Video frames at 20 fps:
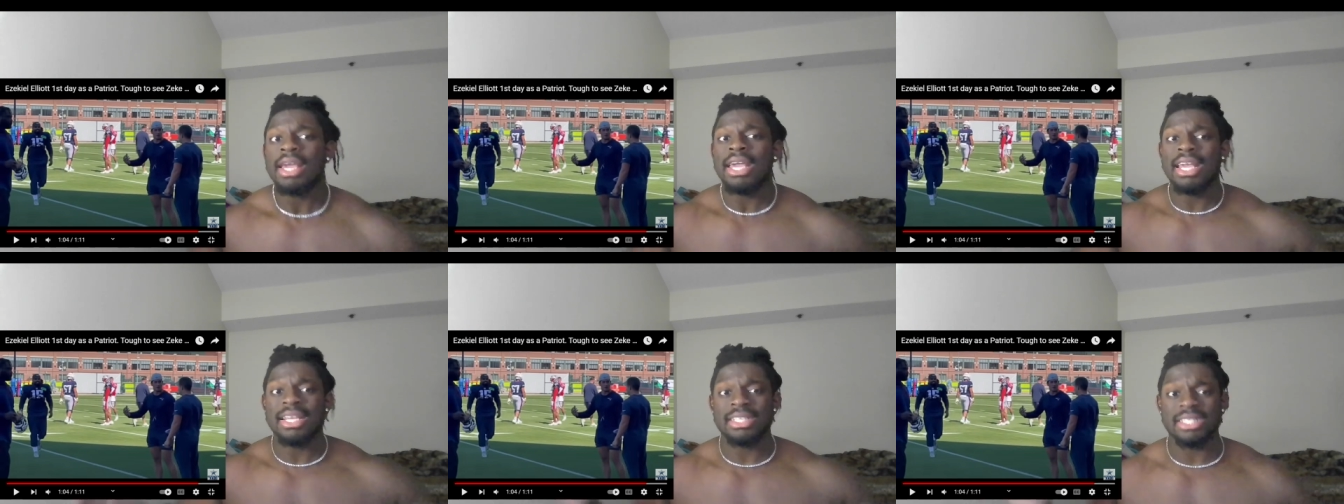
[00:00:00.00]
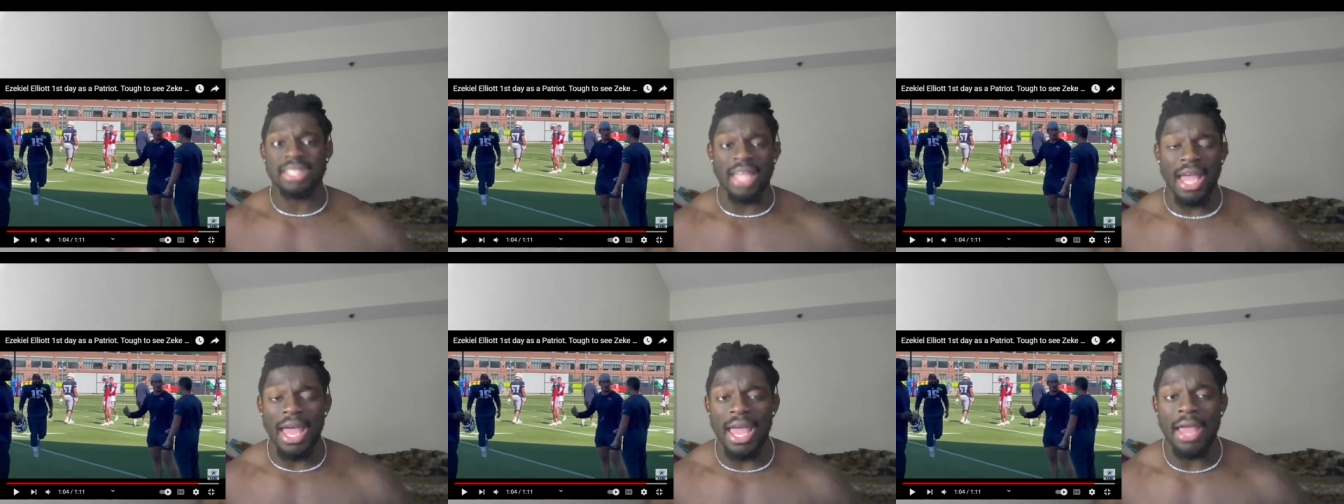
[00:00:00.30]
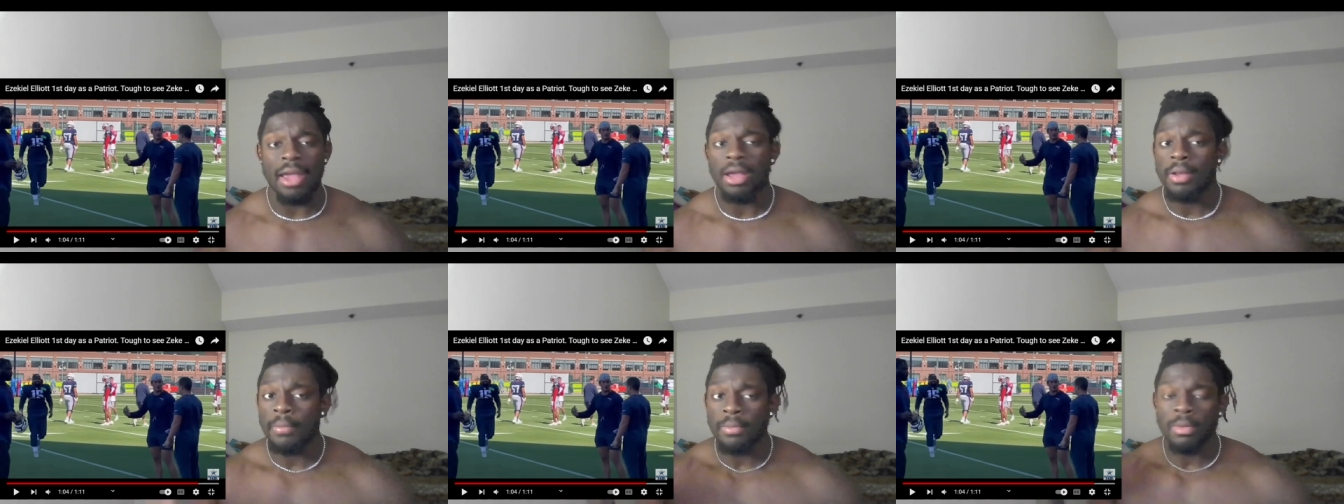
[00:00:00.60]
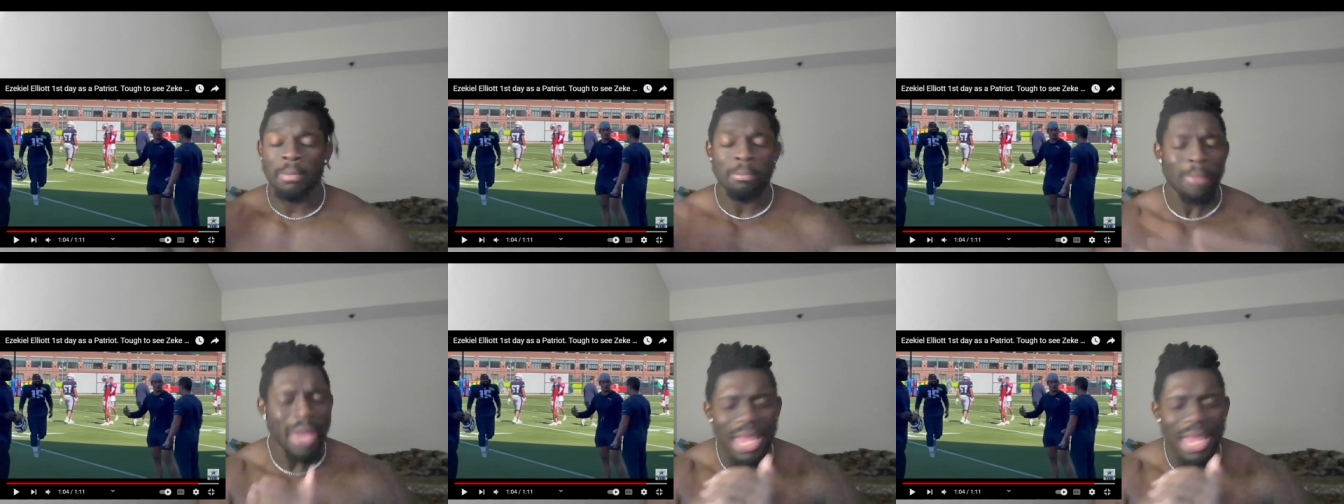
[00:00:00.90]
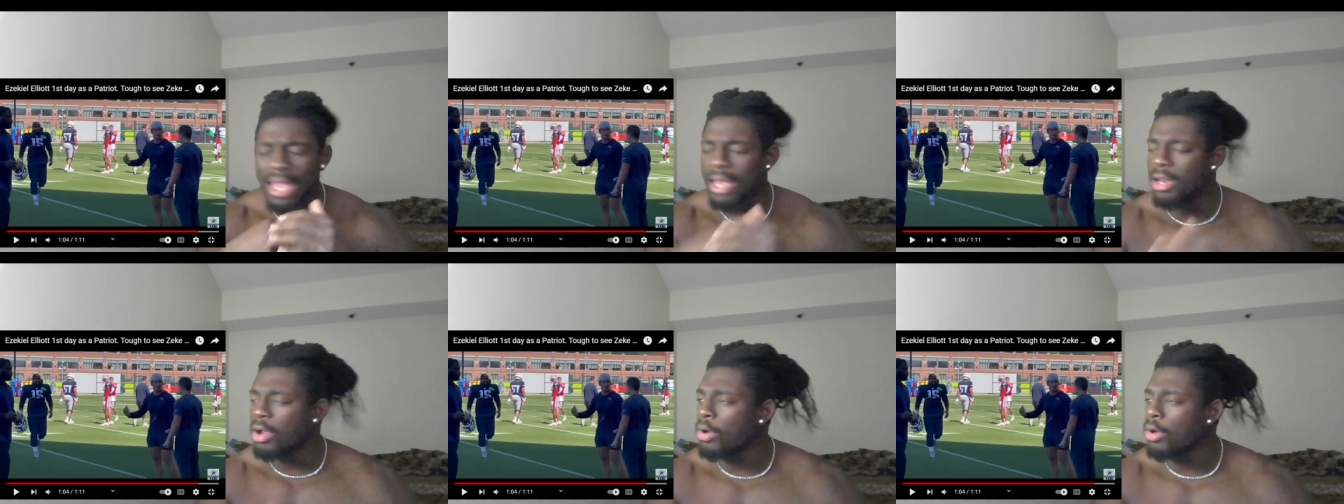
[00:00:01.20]
is that,
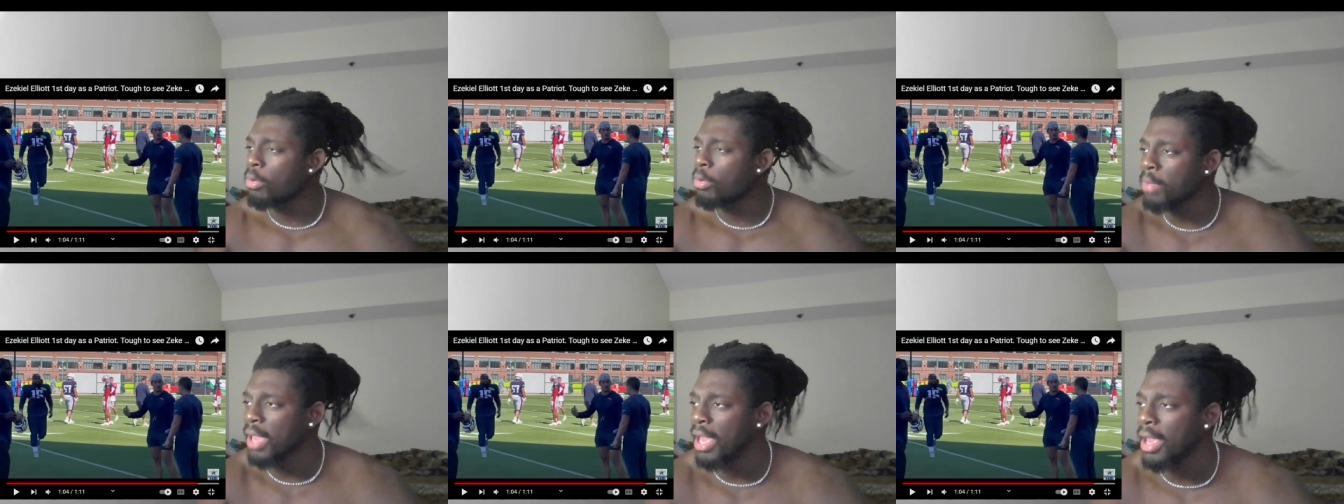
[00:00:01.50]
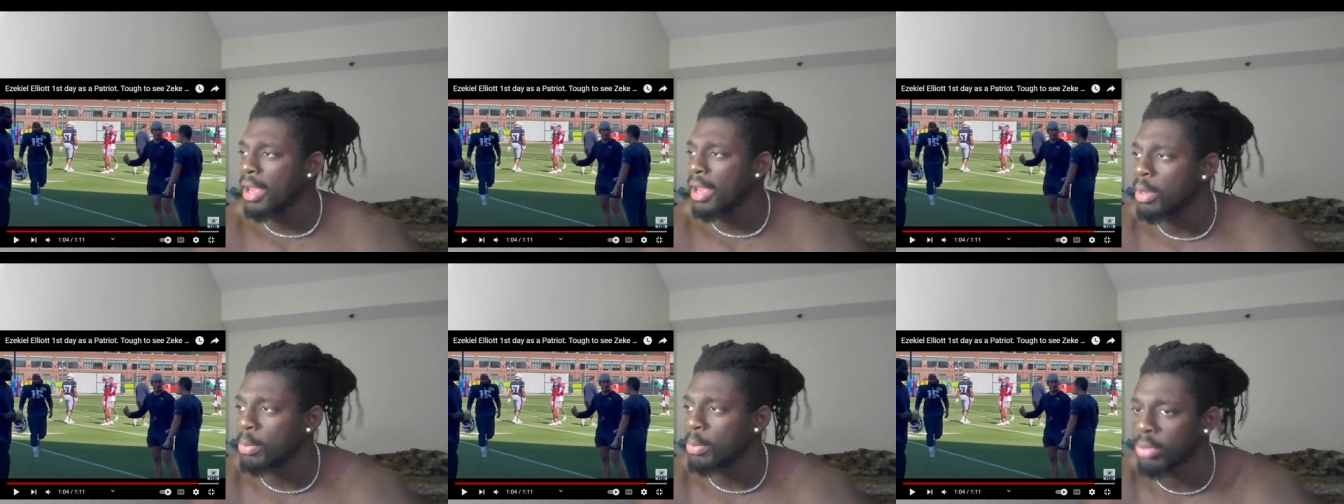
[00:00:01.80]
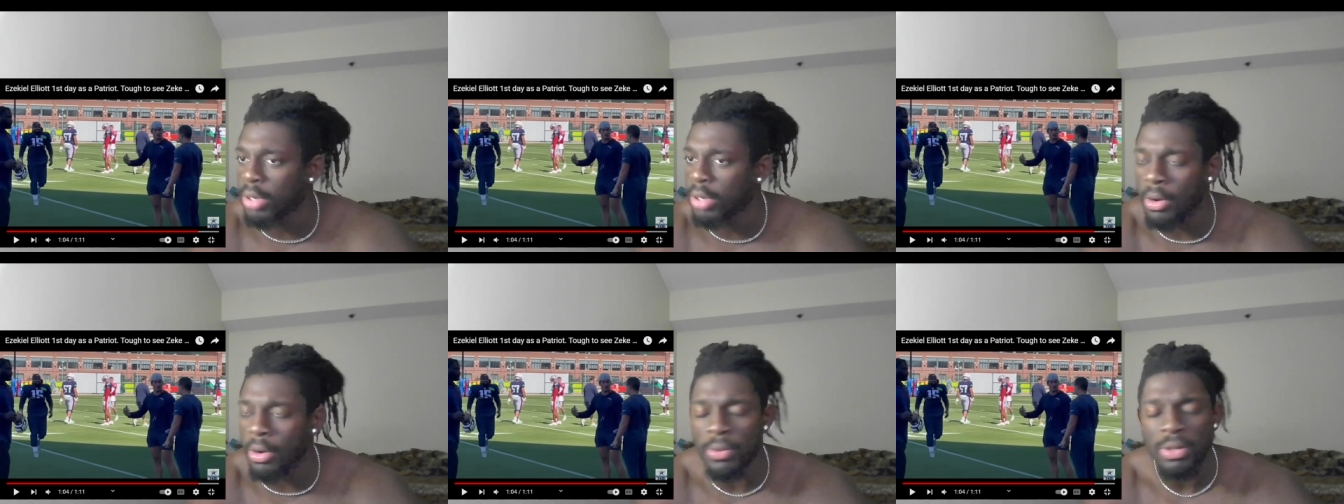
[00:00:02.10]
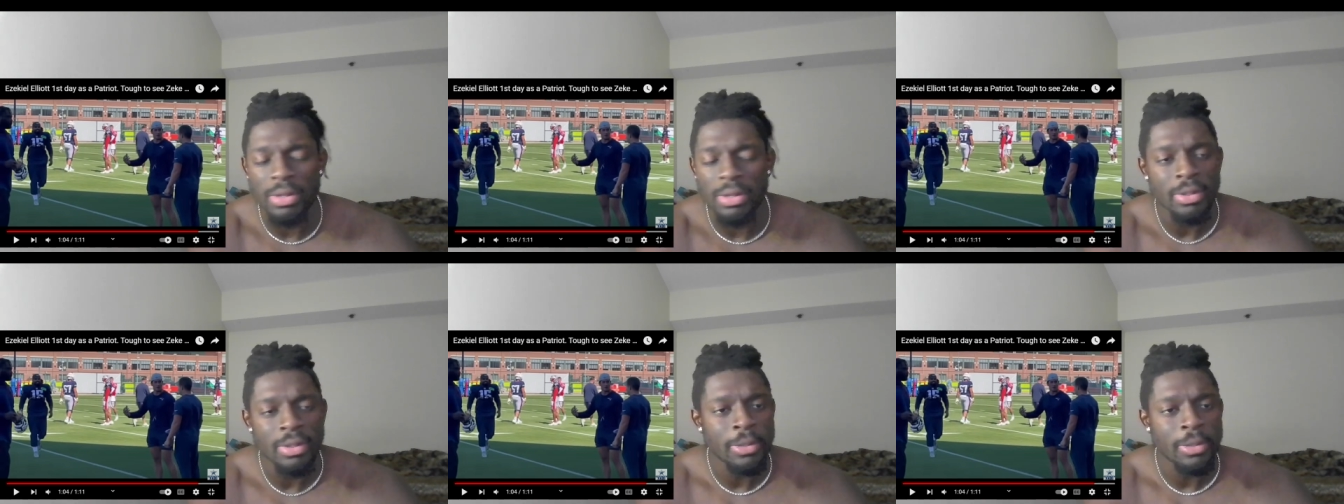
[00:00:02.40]
man, oh, man, bro.